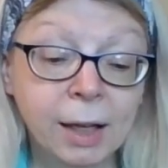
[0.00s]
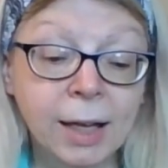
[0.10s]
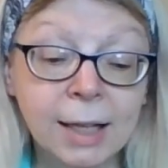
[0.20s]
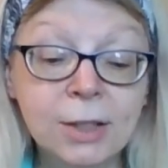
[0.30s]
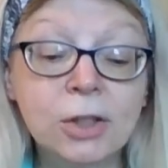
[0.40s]

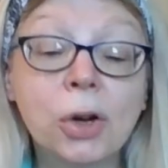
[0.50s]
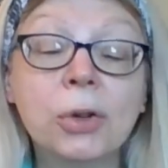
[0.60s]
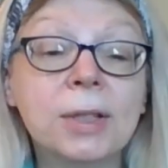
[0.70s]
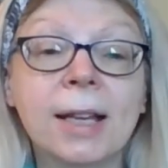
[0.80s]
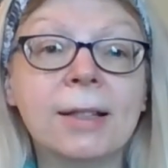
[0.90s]
and so
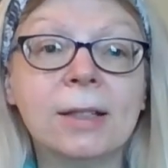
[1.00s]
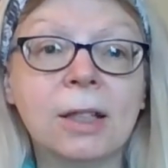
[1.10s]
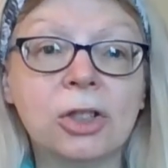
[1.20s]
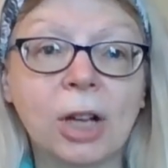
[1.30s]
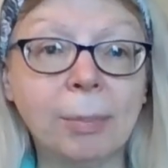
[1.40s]
says
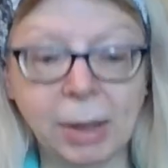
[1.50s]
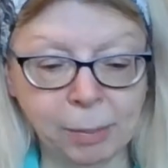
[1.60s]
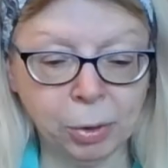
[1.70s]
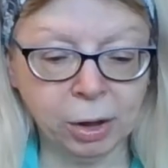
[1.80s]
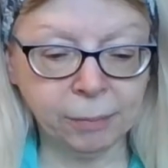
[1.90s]
the
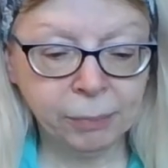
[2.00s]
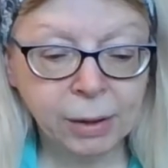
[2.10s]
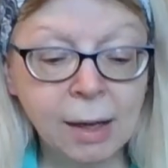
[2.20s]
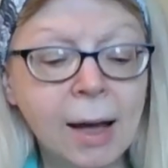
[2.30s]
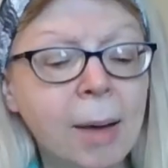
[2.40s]
shopkeeper,
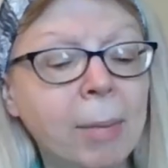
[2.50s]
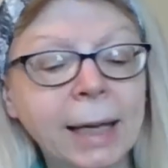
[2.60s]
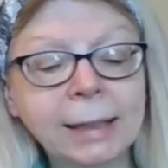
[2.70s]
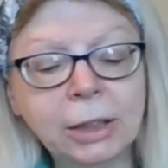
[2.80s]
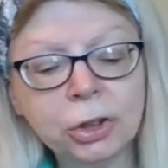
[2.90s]
"My
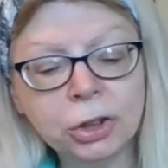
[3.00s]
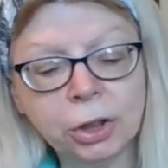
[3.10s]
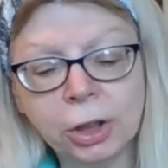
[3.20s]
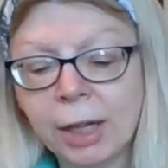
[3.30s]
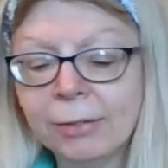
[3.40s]
dear
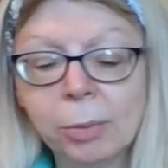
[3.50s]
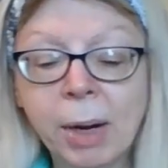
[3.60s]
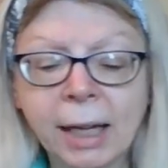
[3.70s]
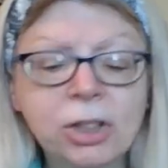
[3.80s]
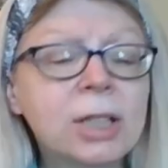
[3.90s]
sir, never
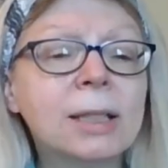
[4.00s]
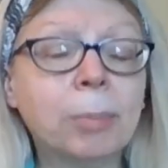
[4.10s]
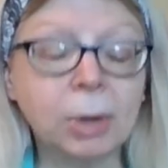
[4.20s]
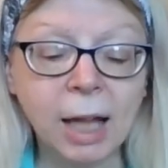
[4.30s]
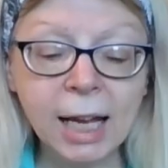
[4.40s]
mind, just
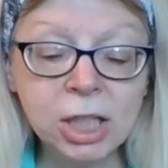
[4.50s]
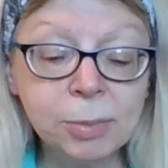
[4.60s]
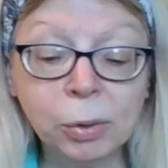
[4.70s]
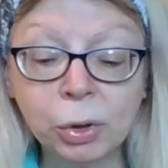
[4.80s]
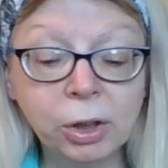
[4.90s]
oblige
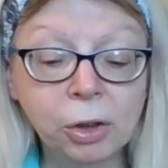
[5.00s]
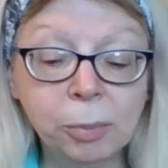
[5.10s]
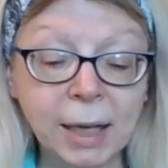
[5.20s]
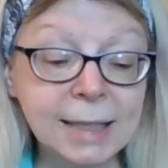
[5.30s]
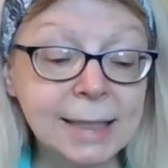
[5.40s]
me, will you,
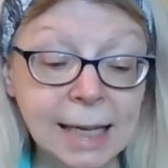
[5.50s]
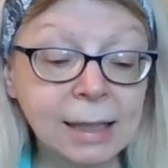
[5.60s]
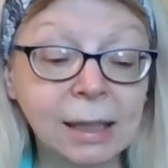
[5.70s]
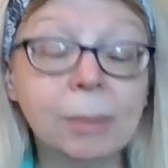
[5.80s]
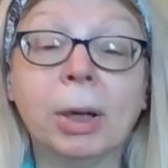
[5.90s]
by
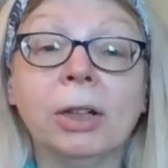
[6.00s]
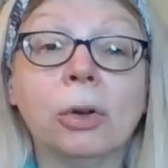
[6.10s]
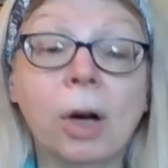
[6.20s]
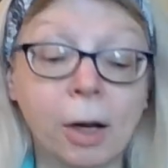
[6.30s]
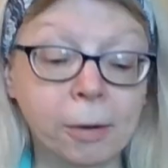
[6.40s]
sending the
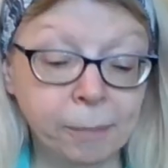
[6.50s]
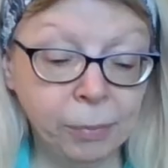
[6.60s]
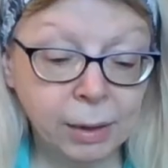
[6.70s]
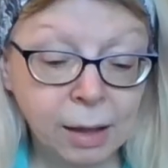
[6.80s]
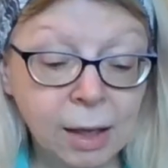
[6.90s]
bundle home?
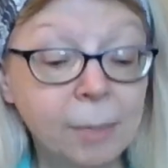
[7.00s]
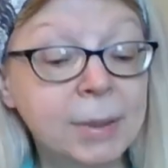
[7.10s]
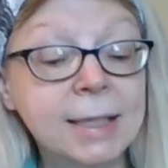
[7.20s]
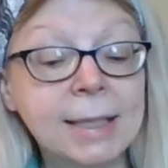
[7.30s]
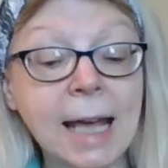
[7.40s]

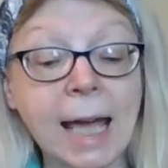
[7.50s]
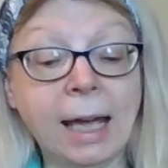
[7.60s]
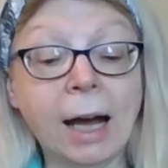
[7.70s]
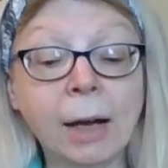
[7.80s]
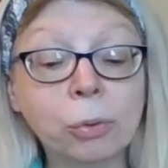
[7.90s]
But
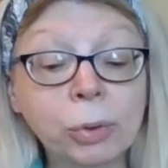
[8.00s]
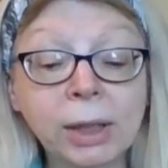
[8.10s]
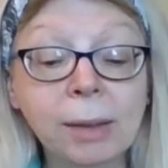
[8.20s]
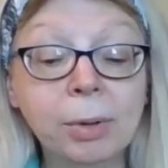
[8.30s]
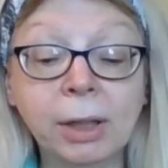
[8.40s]
stay, I
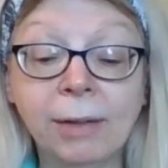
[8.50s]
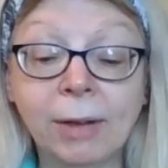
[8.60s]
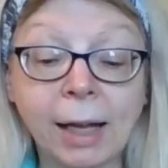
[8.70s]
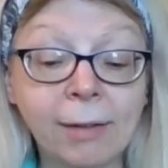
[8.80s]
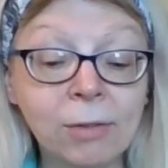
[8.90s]
really believe
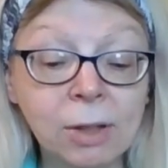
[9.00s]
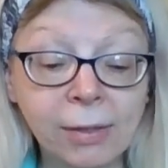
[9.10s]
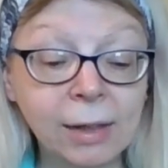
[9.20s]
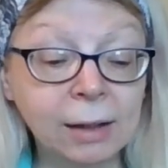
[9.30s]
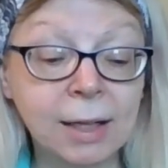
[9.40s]
that I have
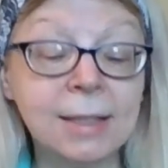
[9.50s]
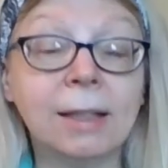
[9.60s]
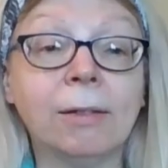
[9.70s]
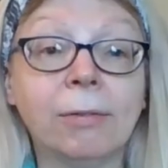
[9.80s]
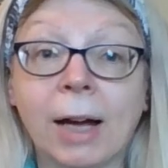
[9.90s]
nothing less
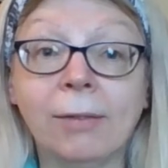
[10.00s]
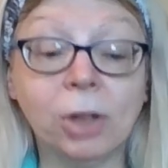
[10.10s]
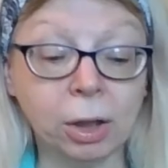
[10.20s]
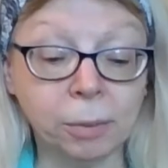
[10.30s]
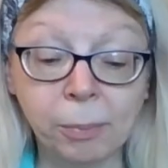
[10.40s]
than a
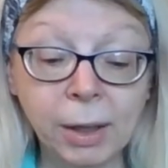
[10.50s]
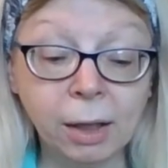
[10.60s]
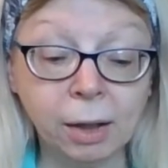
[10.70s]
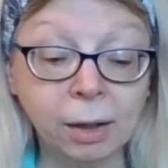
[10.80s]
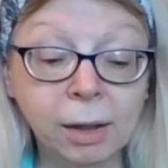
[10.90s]
$5
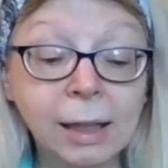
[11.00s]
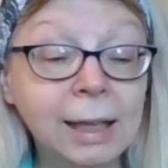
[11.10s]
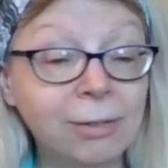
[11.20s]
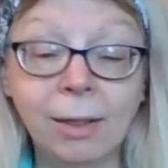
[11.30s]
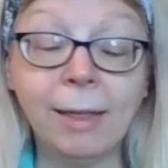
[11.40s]
bill,
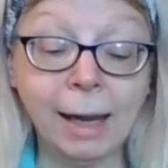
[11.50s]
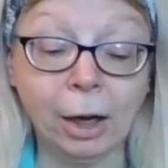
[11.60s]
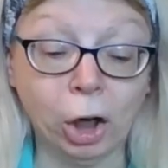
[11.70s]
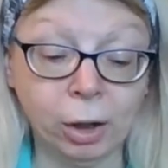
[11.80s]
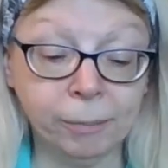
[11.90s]
even
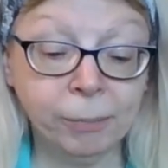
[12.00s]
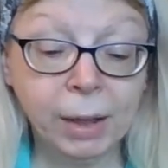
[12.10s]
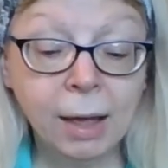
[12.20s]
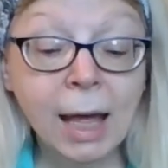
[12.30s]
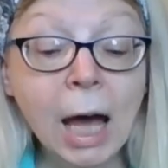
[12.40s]
there.
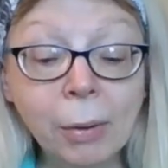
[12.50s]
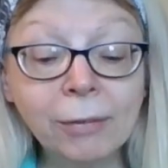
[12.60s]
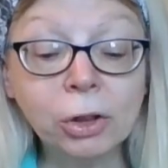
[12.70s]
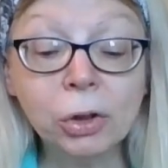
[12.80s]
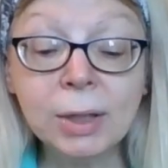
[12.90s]

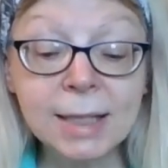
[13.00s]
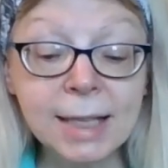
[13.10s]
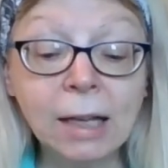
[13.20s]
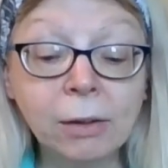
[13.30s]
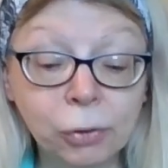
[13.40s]
However, you can
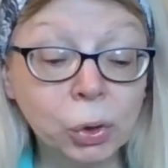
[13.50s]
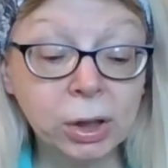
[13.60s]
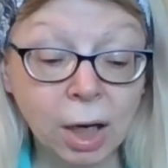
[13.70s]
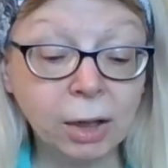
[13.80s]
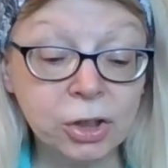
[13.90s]
send
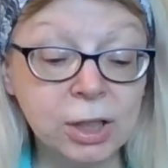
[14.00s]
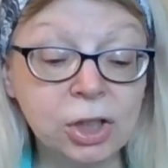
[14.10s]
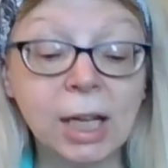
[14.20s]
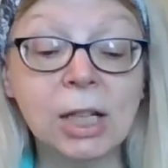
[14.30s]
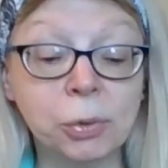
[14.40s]
$4 in
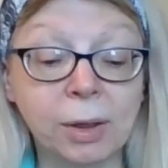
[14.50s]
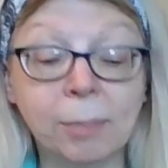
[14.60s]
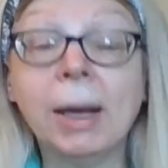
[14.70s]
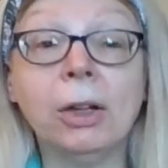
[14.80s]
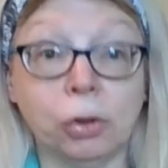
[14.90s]
change with the
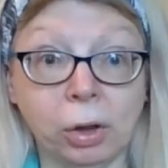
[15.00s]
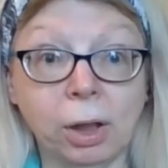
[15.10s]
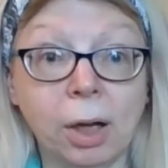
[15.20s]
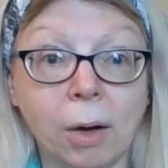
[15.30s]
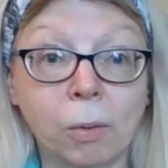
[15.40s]
bundle, you
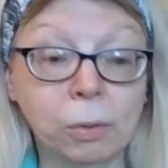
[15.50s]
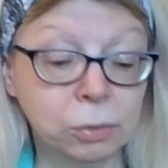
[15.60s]
know."